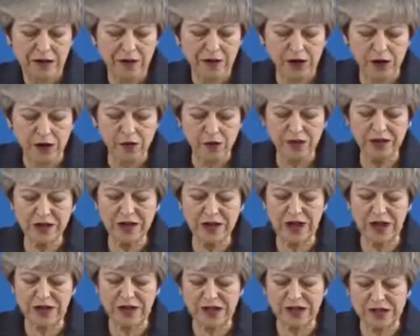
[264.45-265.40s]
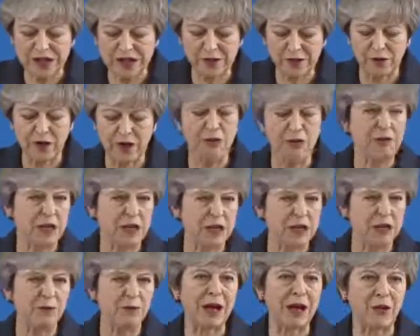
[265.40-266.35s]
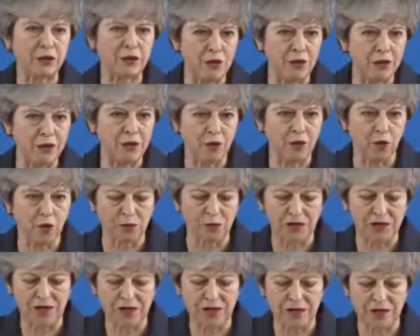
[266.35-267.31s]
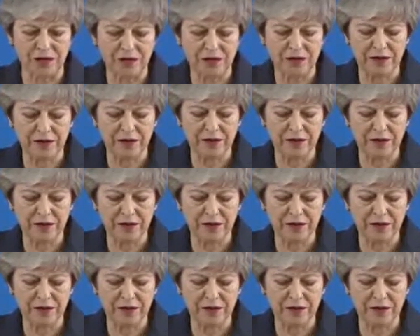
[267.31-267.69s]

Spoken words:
The union has never been about uniformity.